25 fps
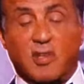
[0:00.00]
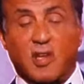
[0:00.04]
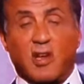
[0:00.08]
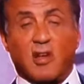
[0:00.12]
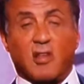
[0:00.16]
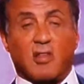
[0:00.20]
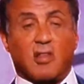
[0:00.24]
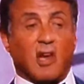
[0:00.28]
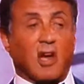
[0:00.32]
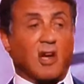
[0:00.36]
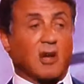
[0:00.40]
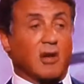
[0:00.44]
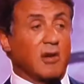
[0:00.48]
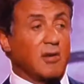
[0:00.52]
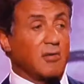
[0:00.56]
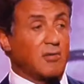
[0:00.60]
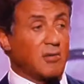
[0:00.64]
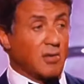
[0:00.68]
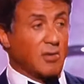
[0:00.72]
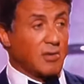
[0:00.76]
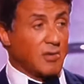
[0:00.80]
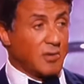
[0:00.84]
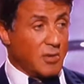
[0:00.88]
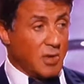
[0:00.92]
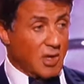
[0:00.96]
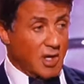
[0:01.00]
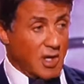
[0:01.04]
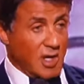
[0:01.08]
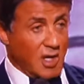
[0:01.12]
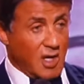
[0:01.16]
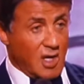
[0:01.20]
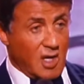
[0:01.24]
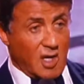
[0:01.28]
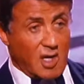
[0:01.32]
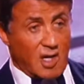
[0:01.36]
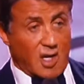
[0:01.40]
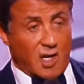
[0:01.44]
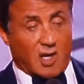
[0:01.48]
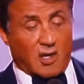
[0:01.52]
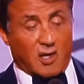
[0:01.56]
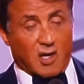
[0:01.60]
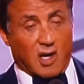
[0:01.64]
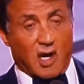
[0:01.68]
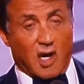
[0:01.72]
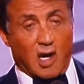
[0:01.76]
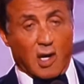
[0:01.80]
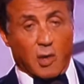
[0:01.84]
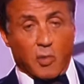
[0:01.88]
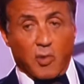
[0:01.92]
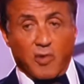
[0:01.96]
Did you know that
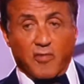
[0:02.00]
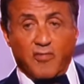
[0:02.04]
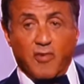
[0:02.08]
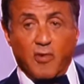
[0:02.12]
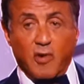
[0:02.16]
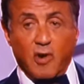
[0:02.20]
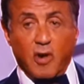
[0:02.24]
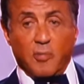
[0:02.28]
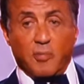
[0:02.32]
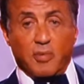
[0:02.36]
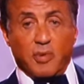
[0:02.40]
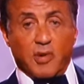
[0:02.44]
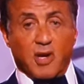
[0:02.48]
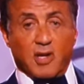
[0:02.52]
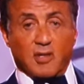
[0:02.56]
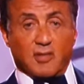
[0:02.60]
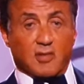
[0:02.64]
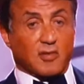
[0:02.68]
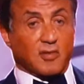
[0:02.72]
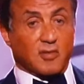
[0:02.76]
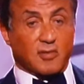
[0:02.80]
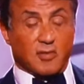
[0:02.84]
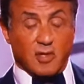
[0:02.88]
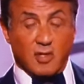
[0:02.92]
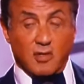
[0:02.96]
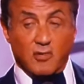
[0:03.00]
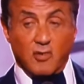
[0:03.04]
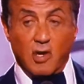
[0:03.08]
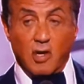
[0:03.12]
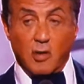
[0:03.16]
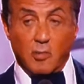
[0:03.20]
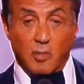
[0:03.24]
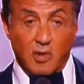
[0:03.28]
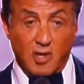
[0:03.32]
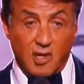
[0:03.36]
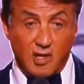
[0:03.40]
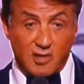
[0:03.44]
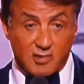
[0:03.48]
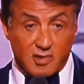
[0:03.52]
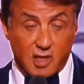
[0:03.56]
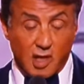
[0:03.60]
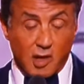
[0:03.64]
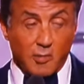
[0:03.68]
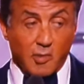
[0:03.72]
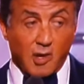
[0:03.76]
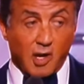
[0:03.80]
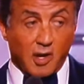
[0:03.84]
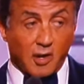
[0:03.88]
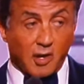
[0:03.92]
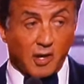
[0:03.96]
Sylvester Stallone was homeless before he
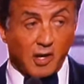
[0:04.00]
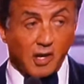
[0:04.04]
became